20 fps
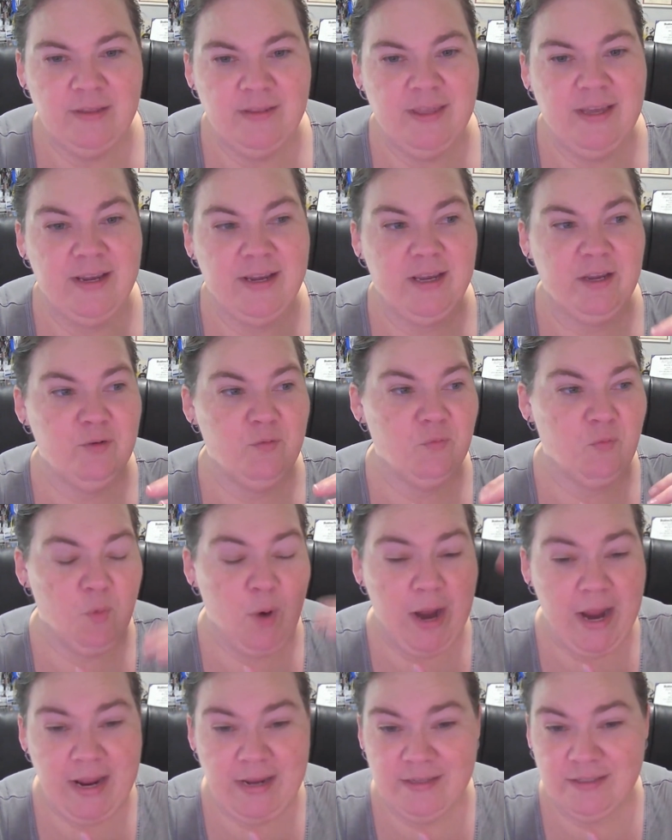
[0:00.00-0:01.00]
that can
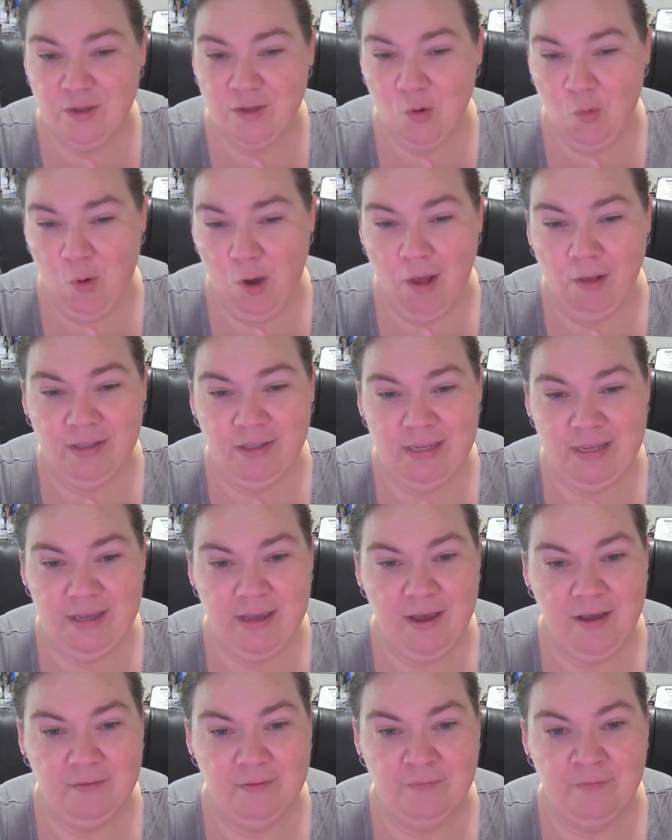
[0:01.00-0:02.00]
raise the
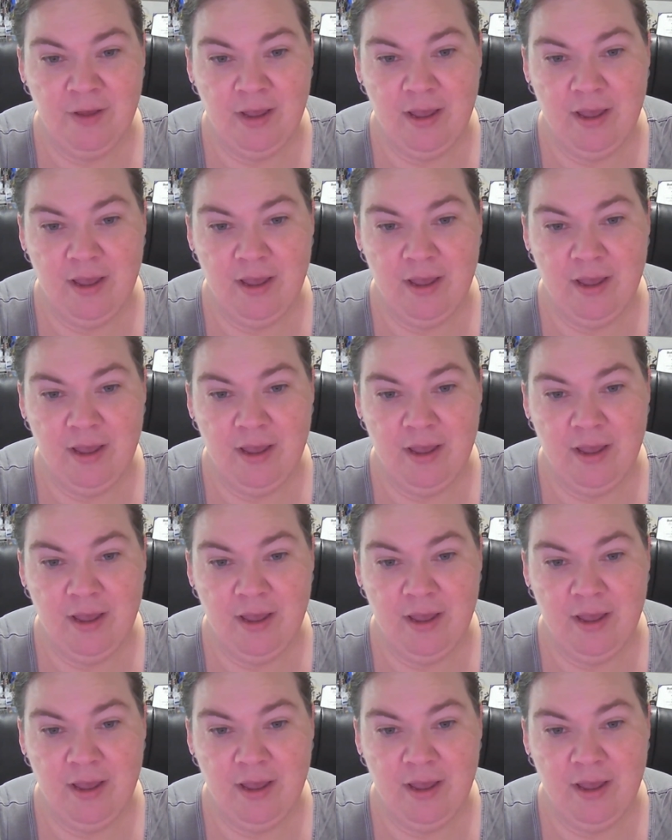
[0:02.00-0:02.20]
quality of